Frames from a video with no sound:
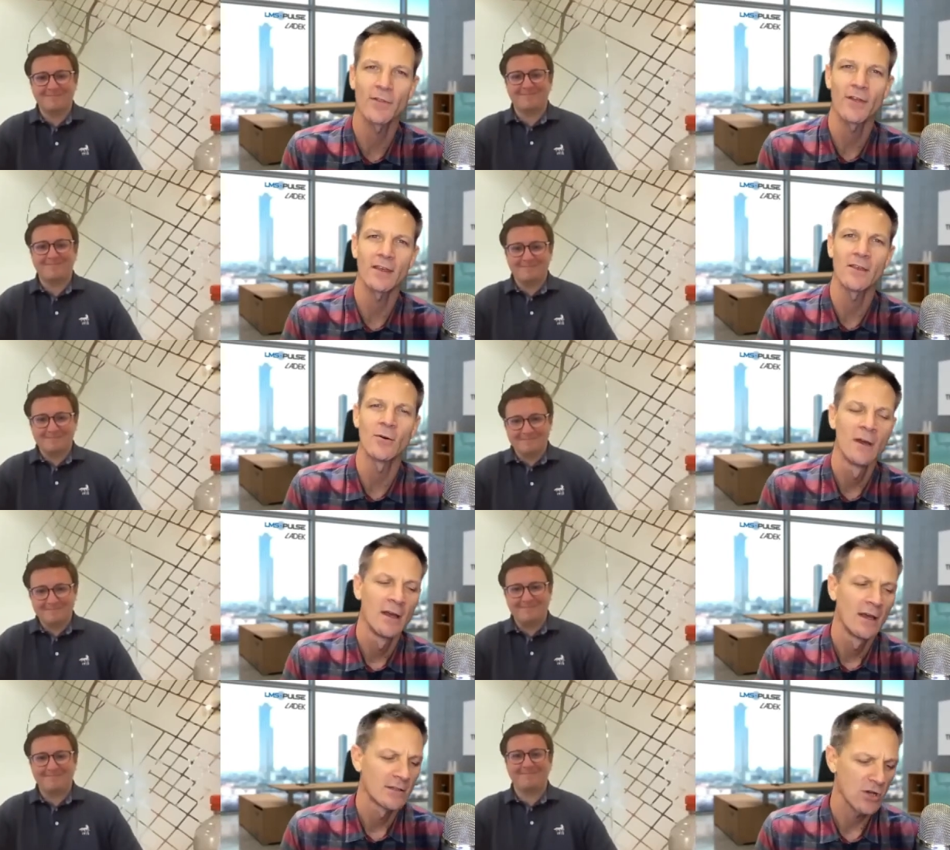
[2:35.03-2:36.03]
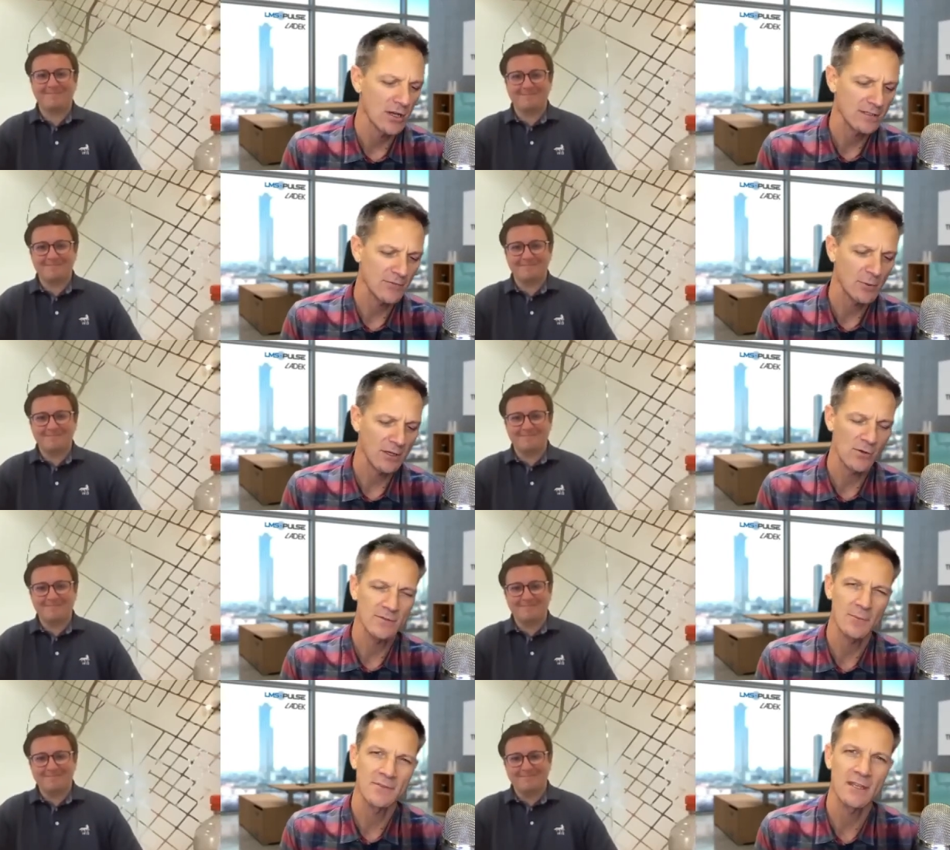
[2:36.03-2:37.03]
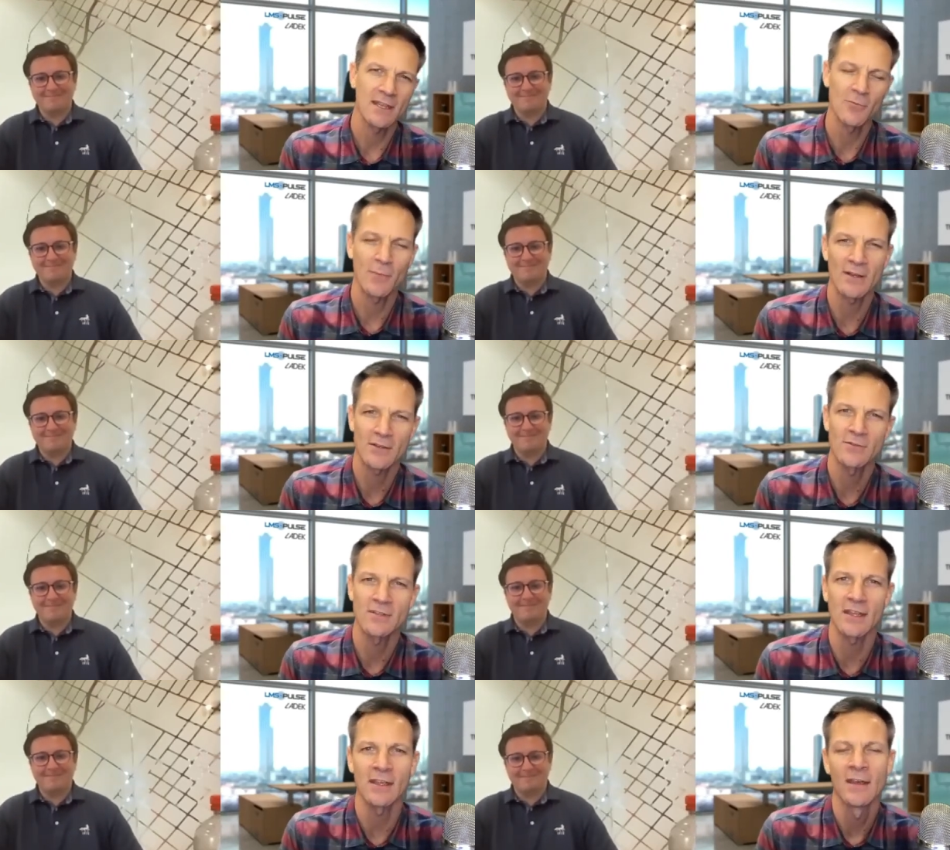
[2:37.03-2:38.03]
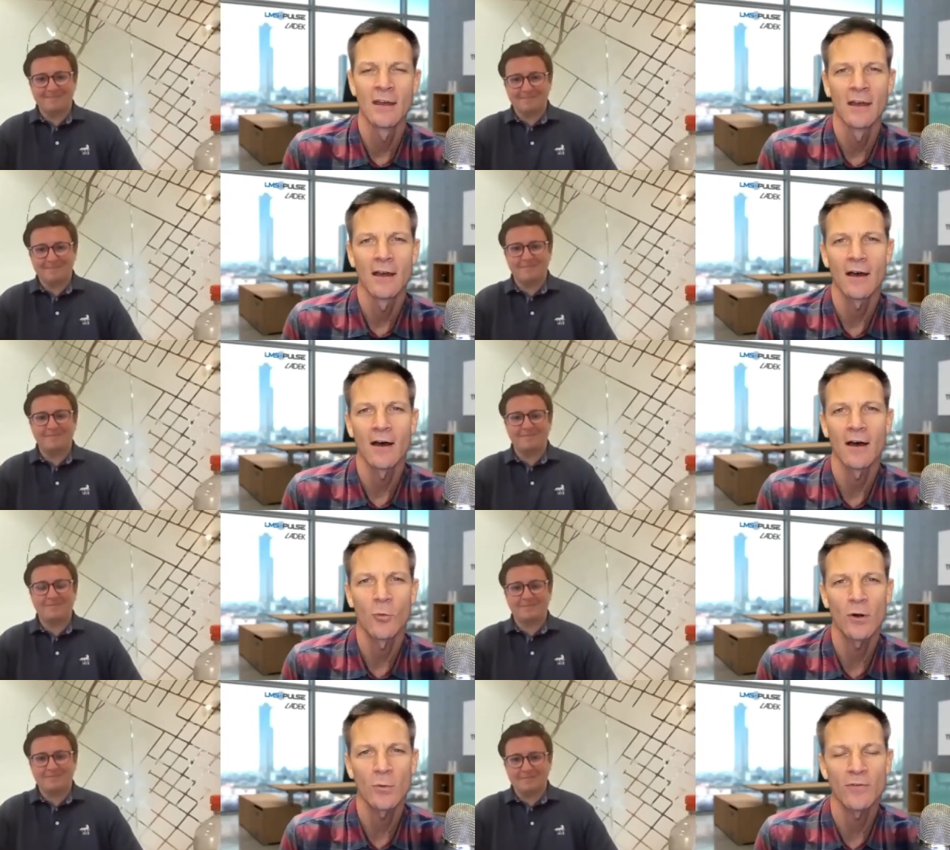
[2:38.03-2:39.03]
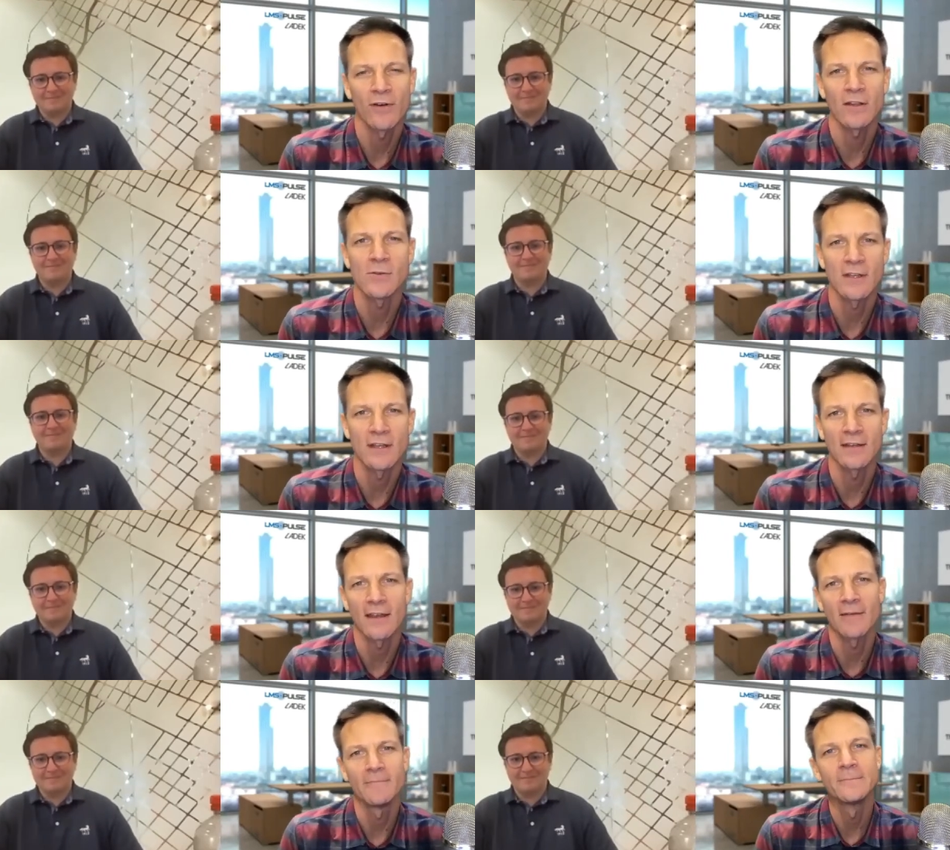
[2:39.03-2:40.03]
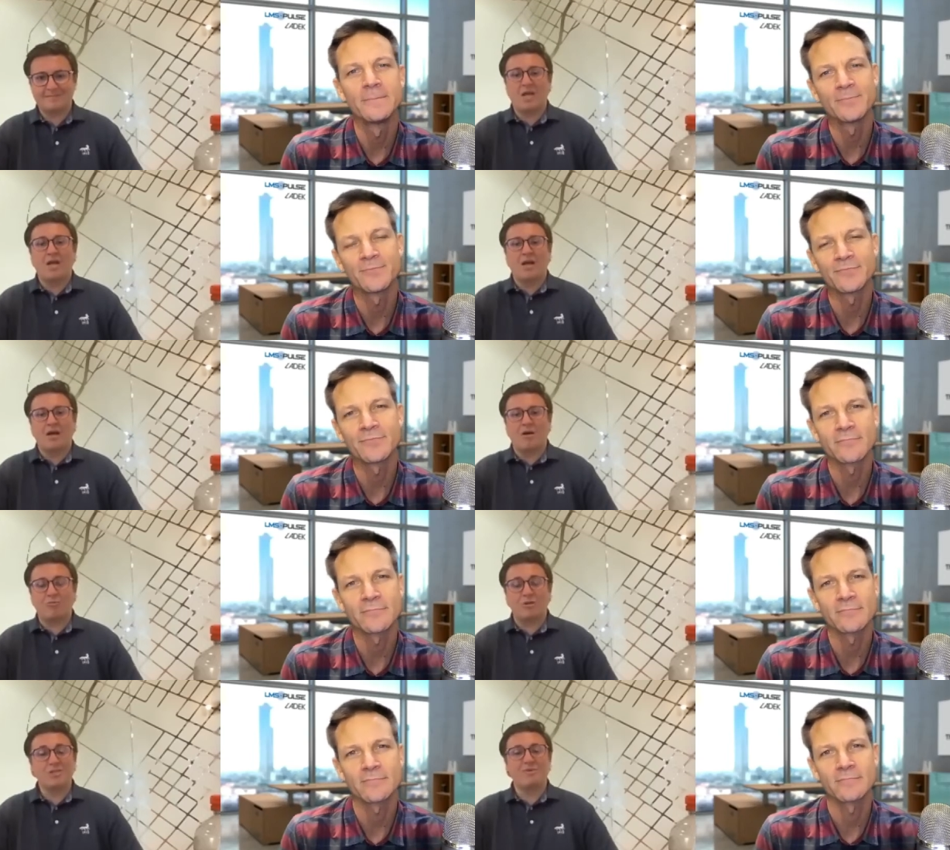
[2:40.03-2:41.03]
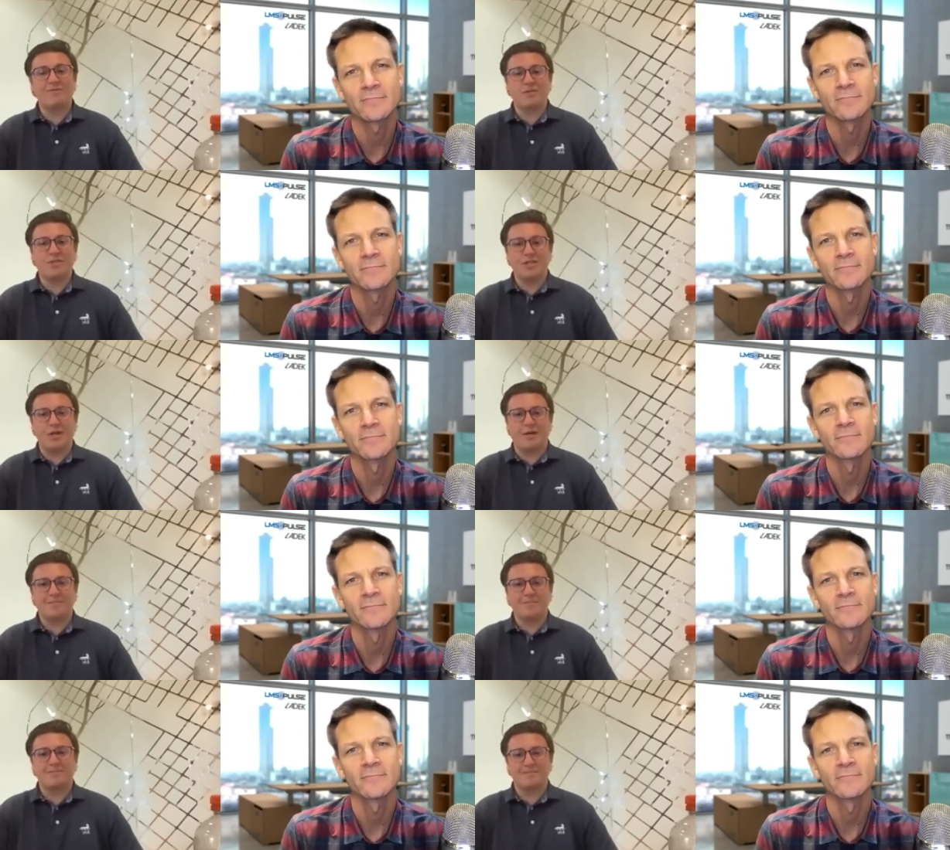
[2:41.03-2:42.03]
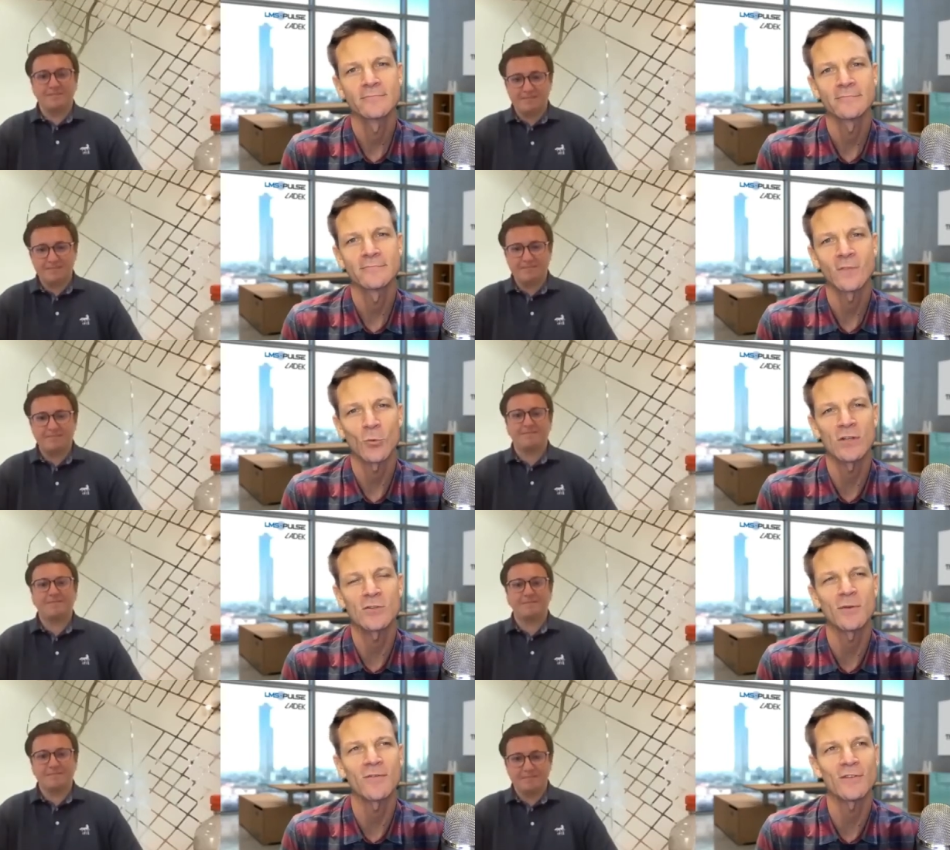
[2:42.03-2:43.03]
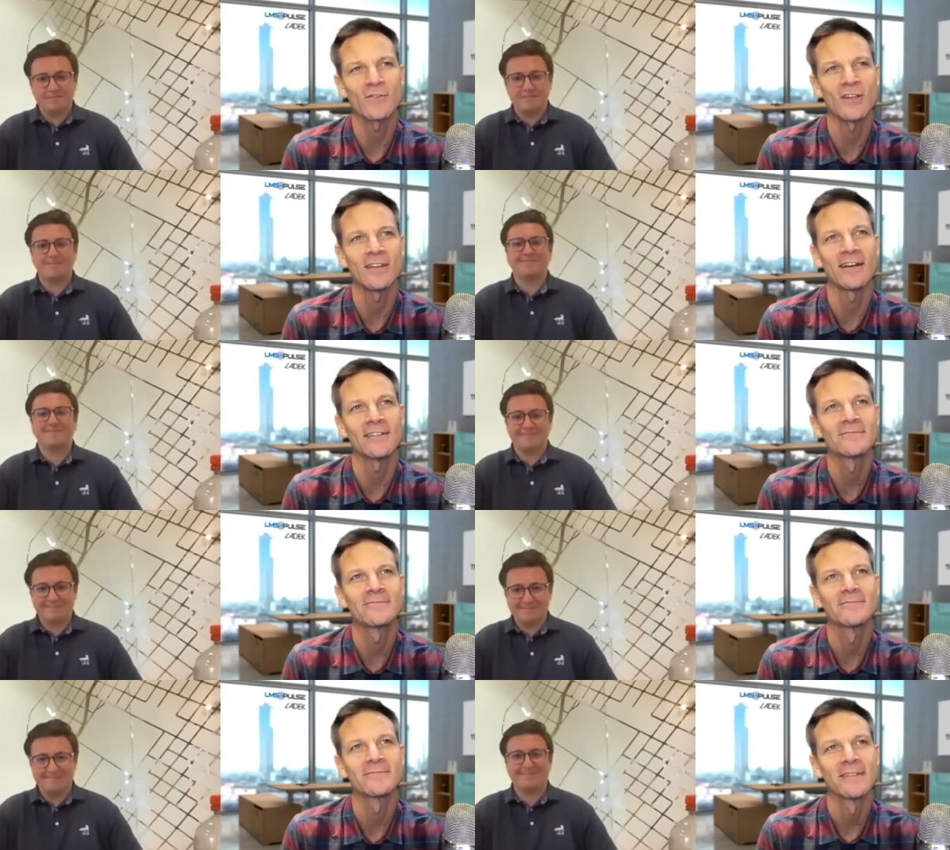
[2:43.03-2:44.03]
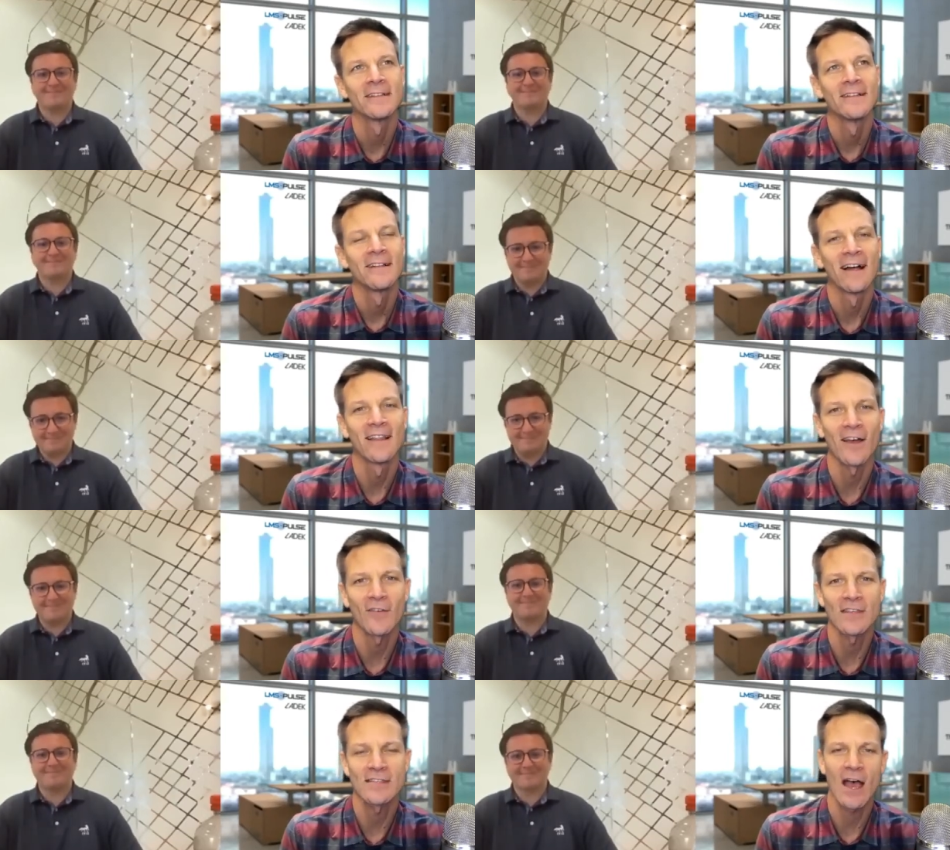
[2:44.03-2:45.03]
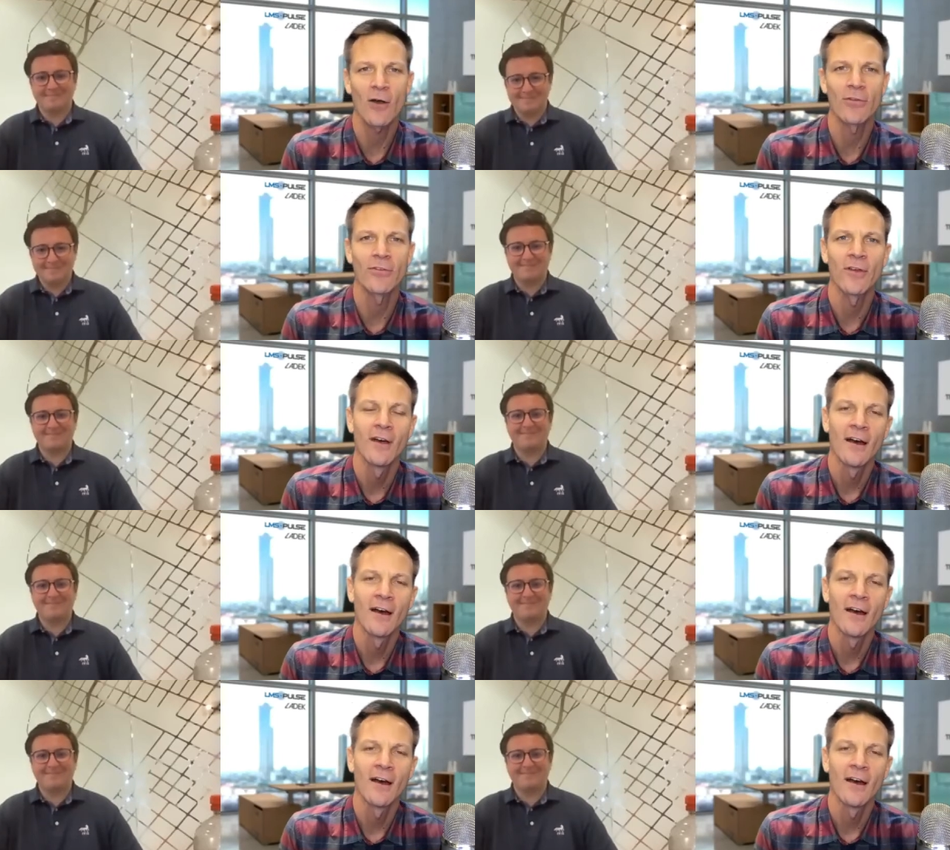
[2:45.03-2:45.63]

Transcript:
Speaker 1: Thank you. John, as everybody knows, I'm sitting here in Mexico City. Uh, where do we find you sitting today?
Speaker 2: Uh, Richmond, Virginia.
Speaker 1: Richmond, Virginia. I love it. The South.